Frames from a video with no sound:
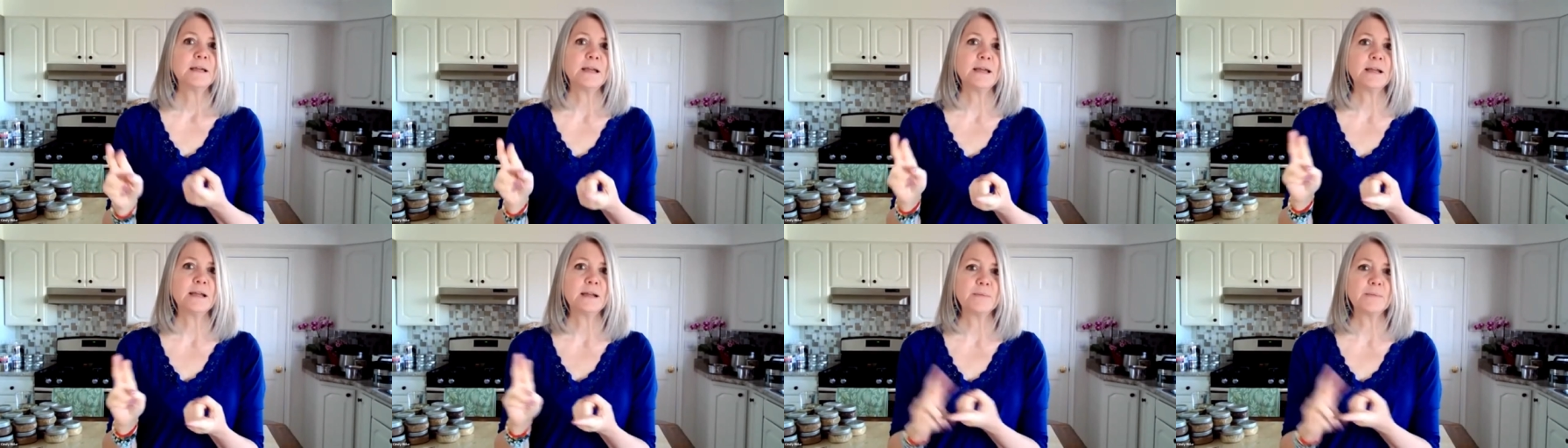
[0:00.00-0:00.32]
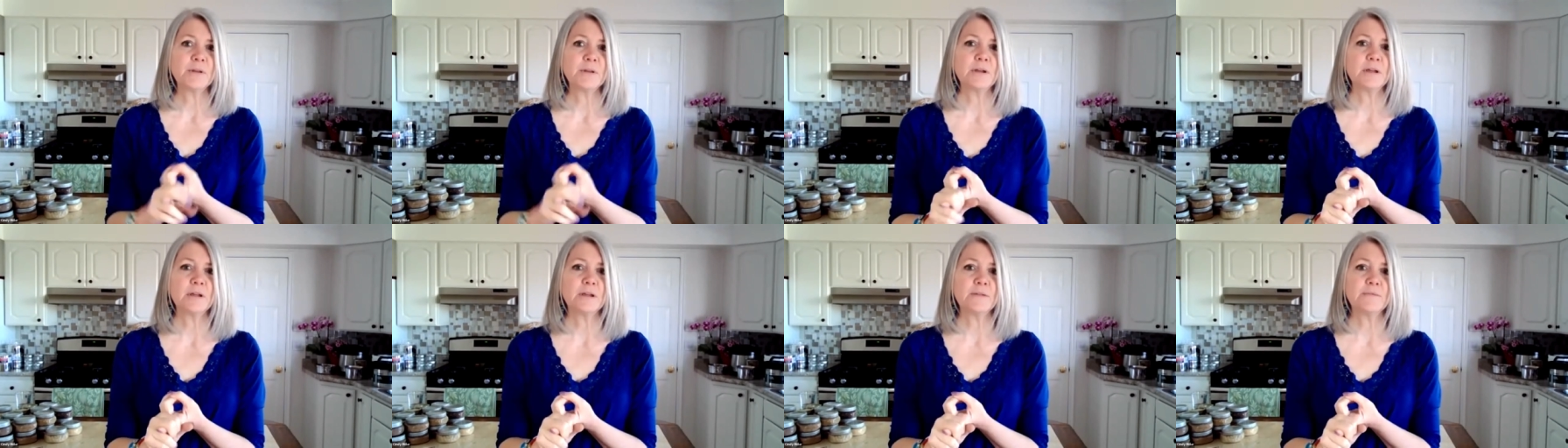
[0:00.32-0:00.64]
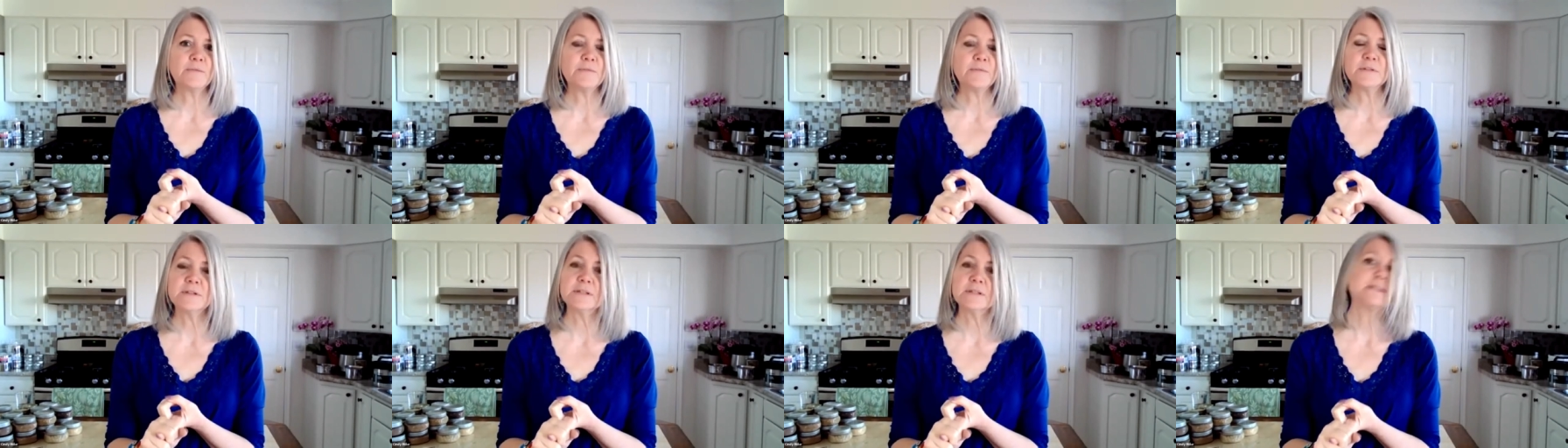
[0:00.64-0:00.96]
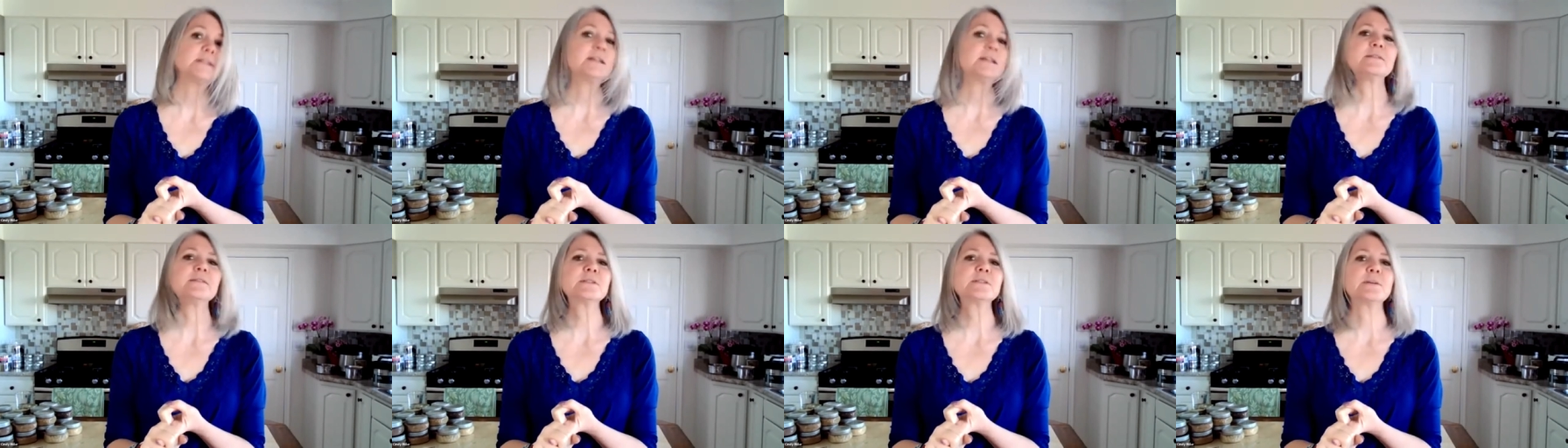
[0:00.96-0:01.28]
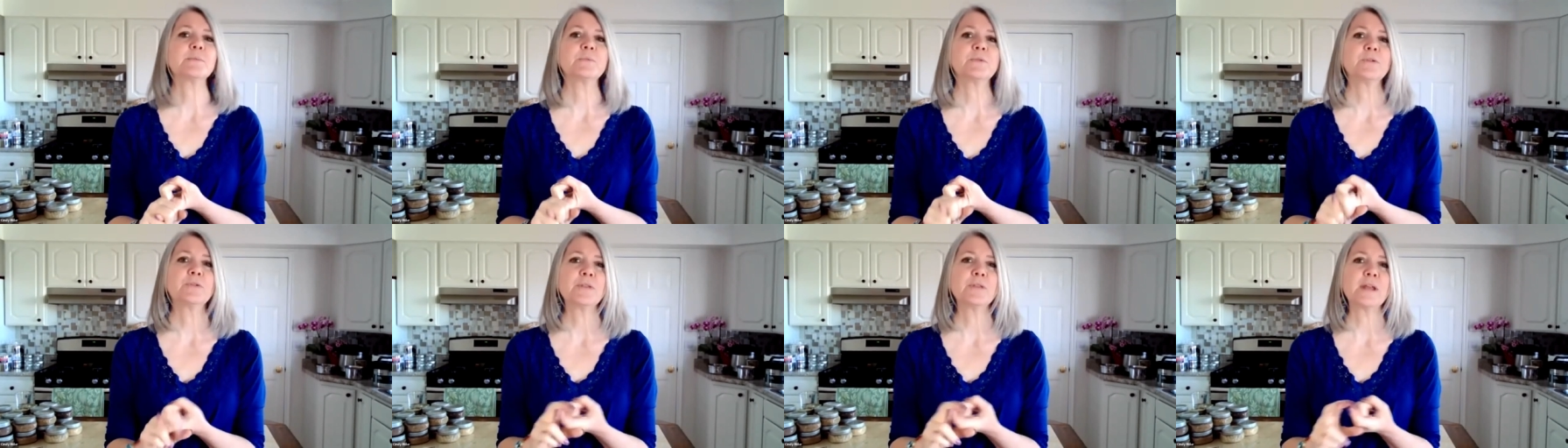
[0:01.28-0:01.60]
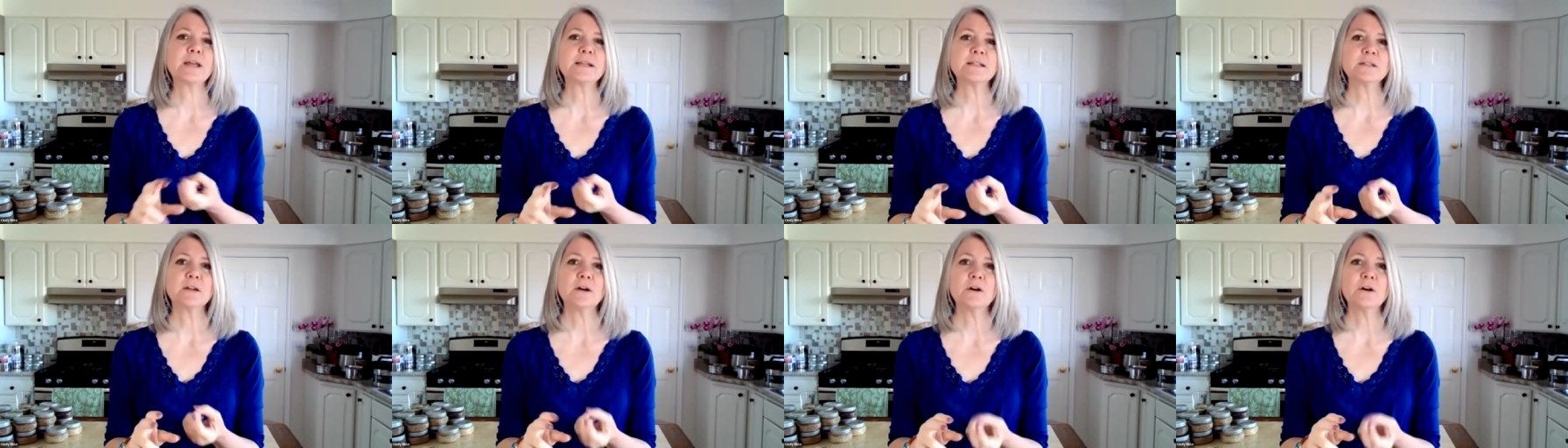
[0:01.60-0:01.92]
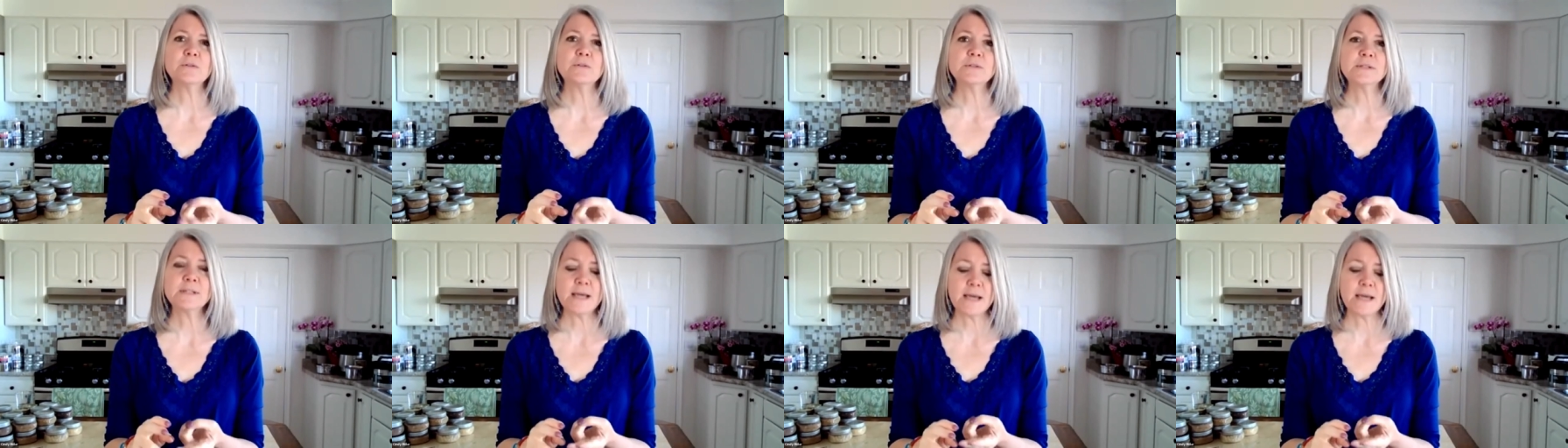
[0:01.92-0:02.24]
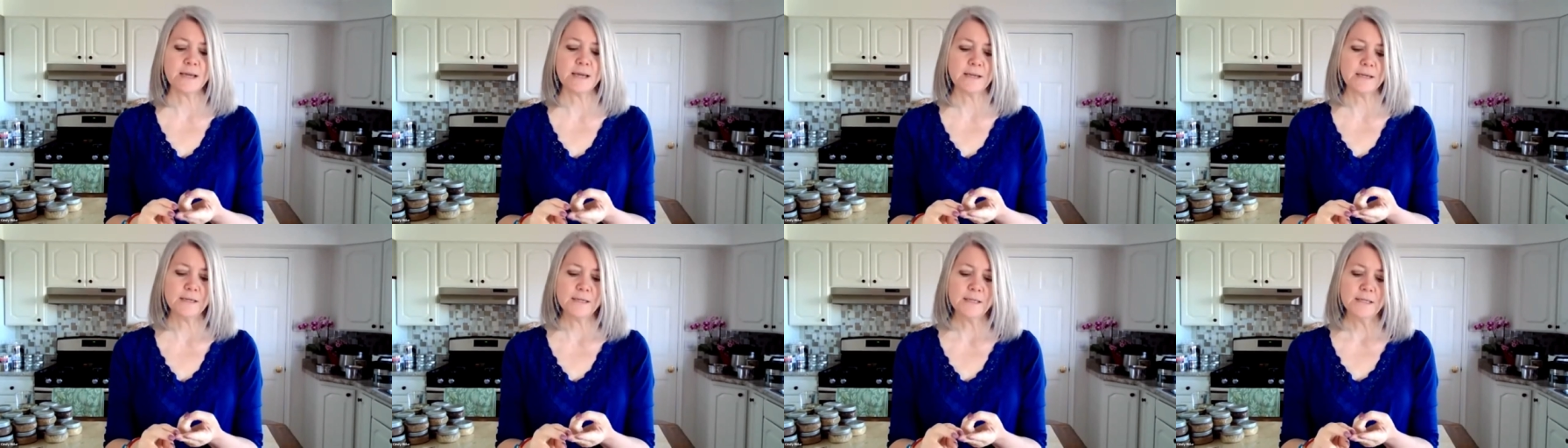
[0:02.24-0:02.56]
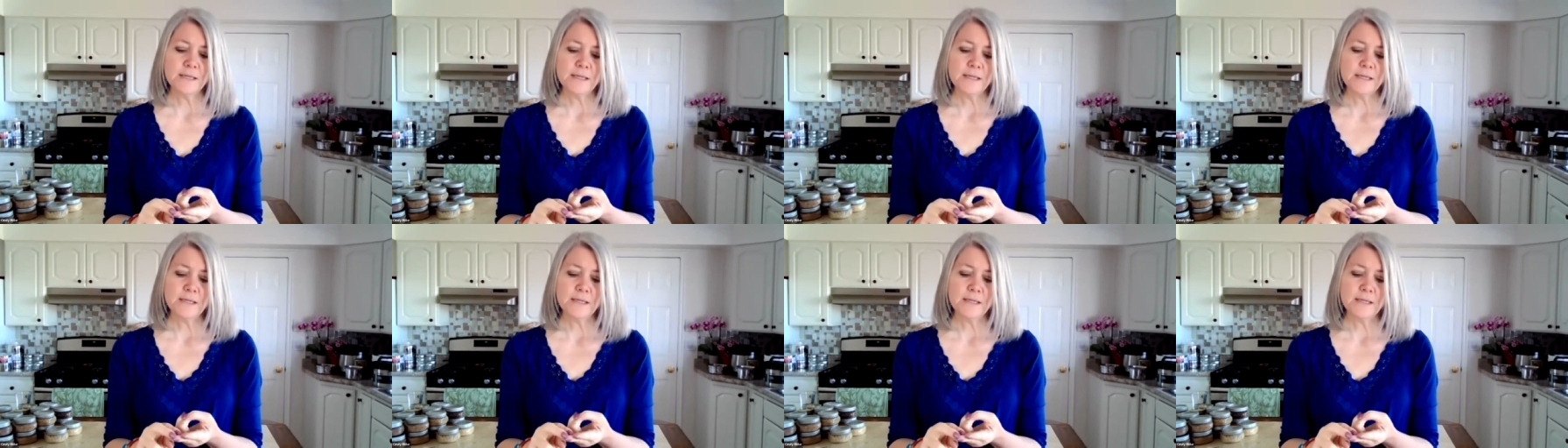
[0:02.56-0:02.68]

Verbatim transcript: and I'm looking for, to see if someone would like to host that.